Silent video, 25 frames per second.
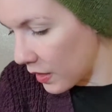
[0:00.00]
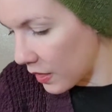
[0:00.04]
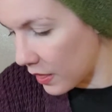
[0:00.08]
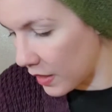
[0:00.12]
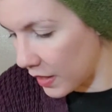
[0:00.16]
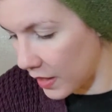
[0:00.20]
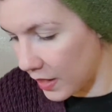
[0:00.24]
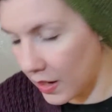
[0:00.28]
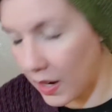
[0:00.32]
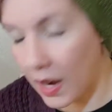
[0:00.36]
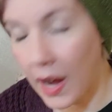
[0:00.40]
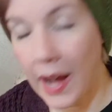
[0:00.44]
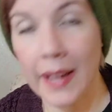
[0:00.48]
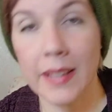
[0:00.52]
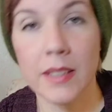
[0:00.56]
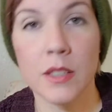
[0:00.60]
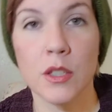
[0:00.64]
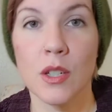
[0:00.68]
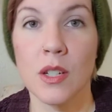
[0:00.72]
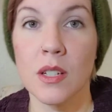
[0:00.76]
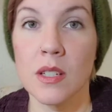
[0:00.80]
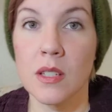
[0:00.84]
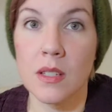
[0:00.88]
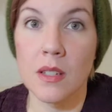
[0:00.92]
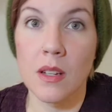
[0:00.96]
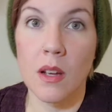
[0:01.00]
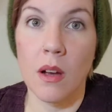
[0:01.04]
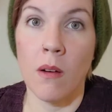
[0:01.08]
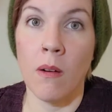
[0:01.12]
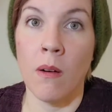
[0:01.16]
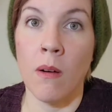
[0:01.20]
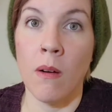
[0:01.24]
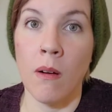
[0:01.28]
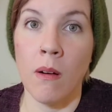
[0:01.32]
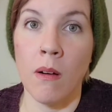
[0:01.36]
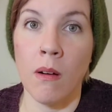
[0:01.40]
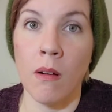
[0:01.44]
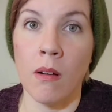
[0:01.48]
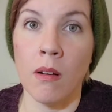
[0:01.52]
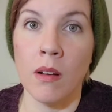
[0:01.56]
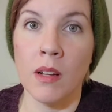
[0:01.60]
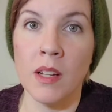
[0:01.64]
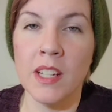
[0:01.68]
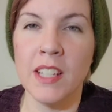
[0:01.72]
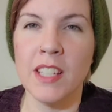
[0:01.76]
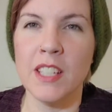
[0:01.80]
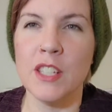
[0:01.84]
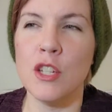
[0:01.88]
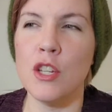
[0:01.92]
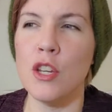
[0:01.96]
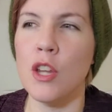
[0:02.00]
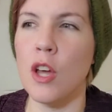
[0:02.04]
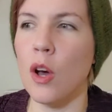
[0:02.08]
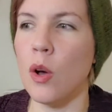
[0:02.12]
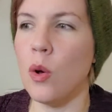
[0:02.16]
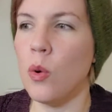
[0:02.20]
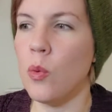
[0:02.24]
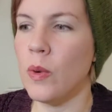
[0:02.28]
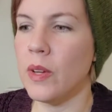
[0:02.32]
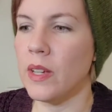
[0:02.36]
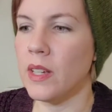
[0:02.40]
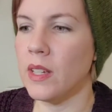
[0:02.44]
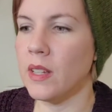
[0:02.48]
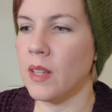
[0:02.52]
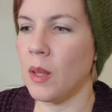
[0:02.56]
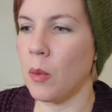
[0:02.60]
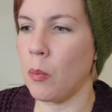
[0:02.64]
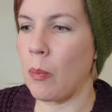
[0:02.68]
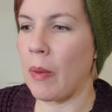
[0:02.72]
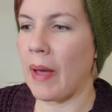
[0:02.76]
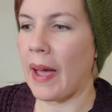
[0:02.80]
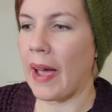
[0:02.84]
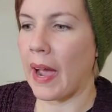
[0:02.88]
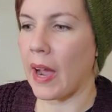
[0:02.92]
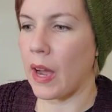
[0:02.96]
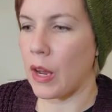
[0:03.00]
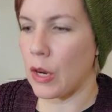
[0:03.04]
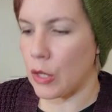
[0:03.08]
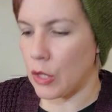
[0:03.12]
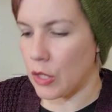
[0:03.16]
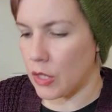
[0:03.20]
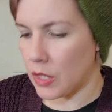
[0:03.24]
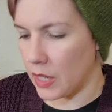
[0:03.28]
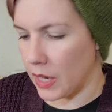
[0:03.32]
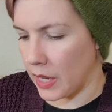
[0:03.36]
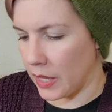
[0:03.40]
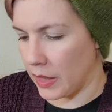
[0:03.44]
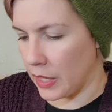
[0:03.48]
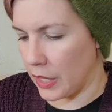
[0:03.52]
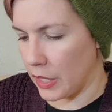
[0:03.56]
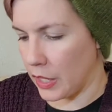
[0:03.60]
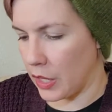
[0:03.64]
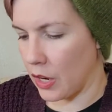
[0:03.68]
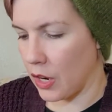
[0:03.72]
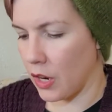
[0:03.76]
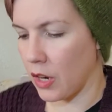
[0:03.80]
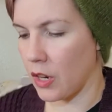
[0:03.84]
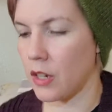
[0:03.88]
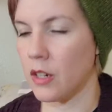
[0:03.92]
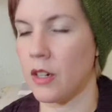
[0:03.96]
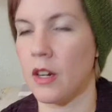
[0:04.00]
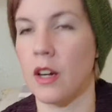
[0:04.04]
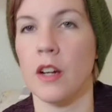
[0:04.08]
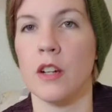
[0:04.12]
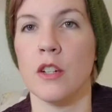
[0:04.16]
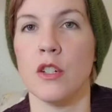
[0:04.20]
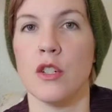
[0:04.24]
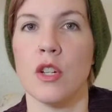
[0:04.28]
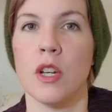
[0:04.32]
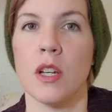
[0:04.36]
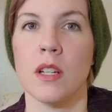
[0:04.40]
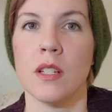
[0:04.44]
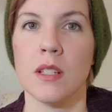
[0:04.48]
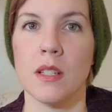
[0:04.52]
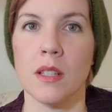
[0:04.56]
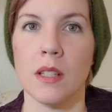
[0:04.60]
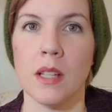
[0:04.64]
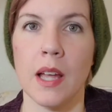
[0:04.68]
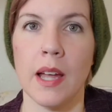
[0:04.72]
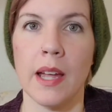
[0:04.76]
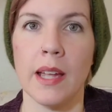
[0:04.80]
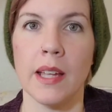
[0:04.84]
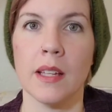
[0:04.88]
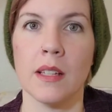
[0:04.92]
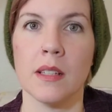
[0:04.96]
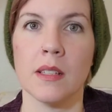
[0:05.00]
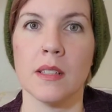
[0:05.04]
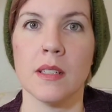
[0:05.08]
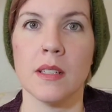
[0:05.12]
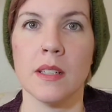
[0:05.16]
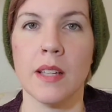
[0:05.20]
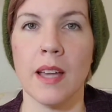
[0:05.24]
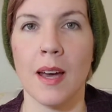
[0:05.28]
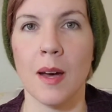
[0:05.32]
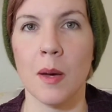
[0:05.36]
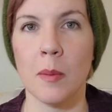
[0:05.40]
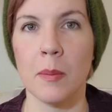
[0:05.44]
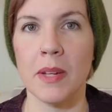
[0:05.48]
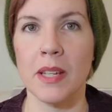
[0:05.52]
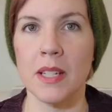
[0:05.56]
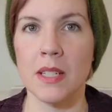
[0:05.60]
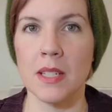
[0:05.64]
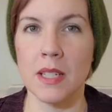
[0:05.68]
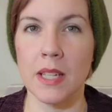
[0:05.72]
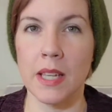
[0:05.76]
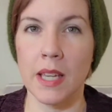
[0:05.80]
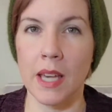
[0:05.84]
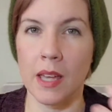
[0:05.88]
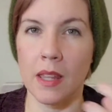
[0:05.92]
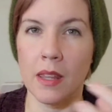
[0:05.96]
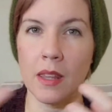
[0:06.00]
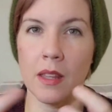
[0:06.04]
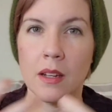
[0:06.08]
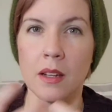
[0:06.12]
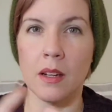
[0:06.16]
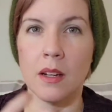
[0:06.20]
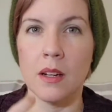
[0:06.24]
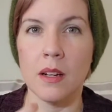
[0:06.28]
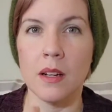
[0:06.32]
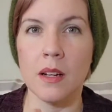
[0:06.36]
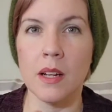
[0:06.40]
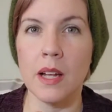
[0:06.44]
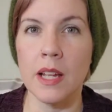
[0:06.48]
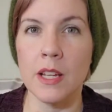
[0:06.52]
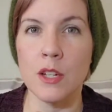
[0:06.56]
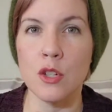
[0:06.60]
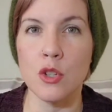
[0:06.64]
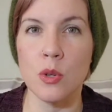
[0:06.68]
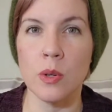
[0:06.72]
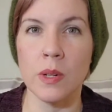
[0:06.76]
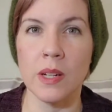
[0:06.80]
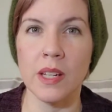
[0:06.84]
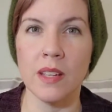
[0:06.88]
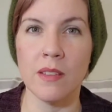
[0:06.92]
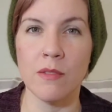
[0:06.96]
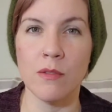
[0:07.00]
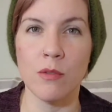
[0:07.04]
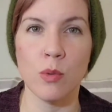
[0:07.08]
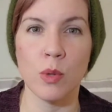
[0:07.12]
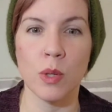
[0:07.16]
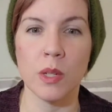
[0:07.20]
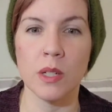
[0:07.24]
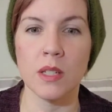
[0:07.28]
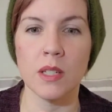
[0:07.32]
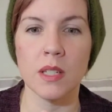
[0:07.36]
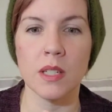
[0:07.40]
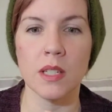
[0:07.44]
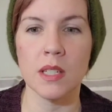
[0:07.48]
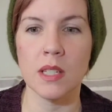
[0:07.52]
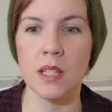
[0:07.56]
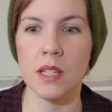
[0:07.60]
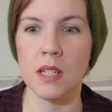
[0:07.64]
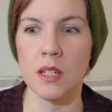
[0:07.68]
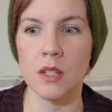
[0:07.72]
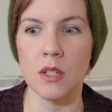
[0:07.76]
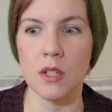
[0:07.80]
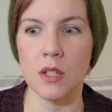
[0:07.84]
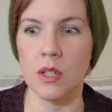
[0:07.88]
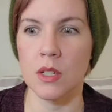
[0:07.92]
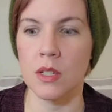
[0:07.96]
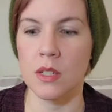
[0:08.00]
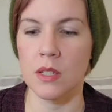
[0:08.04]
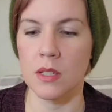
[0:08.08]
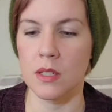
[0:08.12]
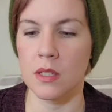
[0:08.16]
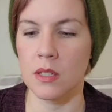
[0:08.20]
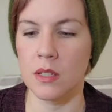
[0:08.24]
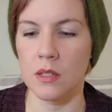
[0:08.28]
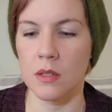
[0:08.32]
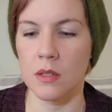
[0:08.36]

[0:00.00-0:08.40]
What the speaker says: You know when the pattern and the yarn are just like coming together and joining forces, and it's just